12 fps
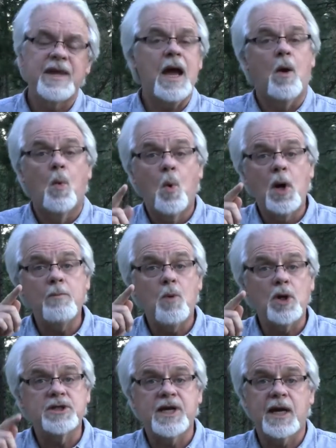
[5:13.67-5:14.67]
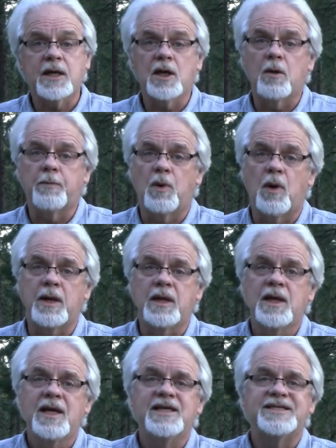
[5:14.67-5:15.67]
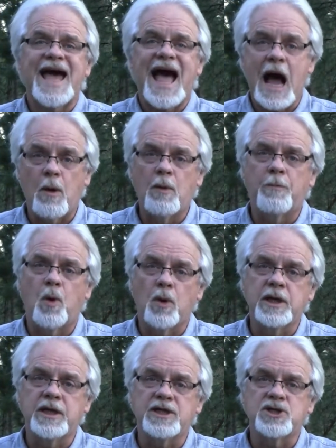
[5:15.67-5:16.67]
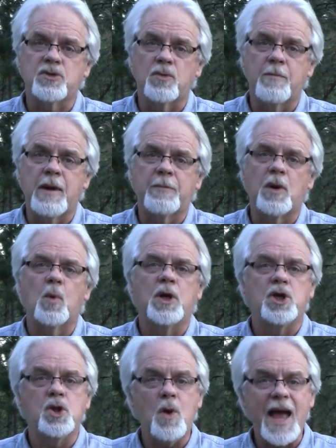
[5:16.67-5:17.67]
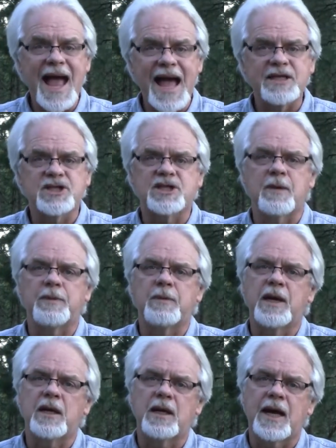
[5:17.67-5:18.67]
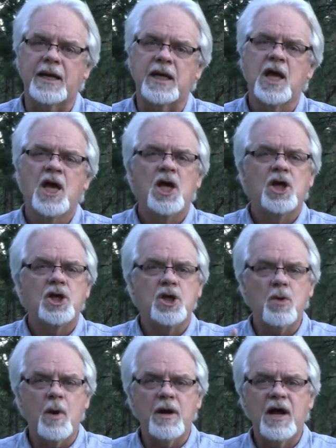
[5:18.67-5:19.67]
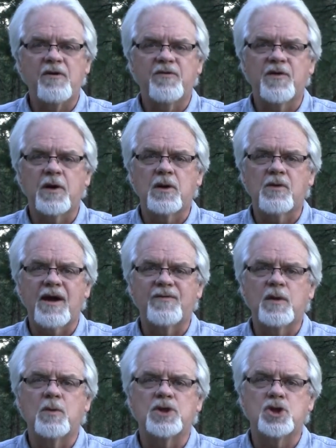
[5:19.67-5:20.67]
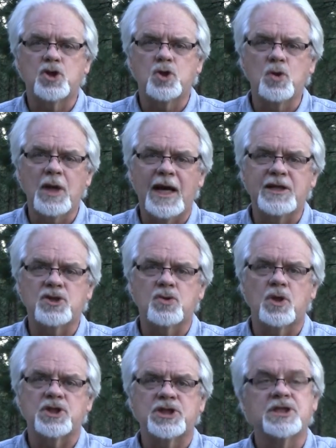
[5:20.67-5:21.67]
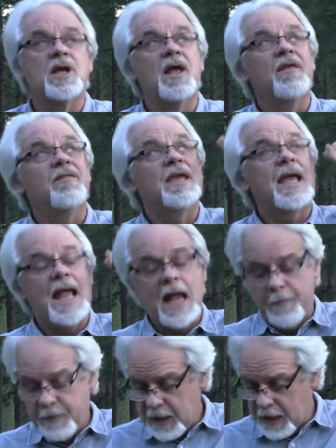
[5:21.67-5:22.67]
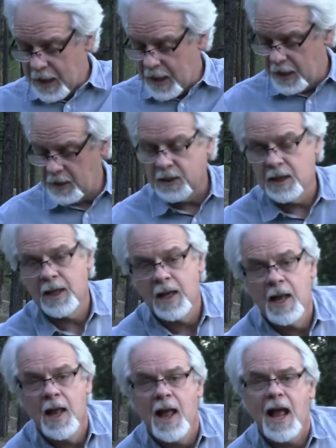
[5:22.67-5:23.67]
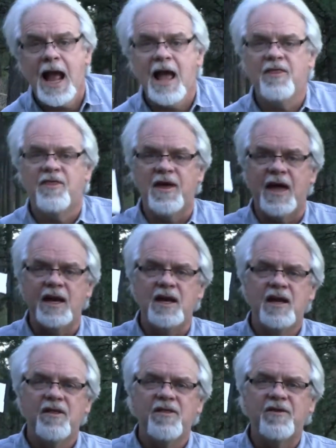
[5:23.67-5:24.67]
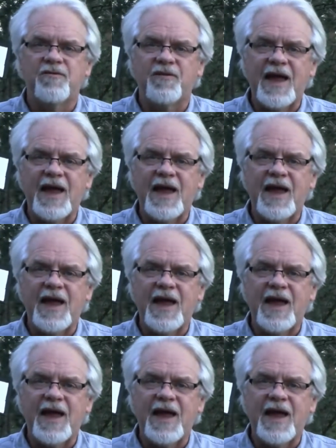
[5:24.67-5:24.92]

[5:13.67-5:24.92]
Now, one more technical point is how important it is to remember when you add supplemental lighting, you are now photographing with two light sources, the ambient light and then the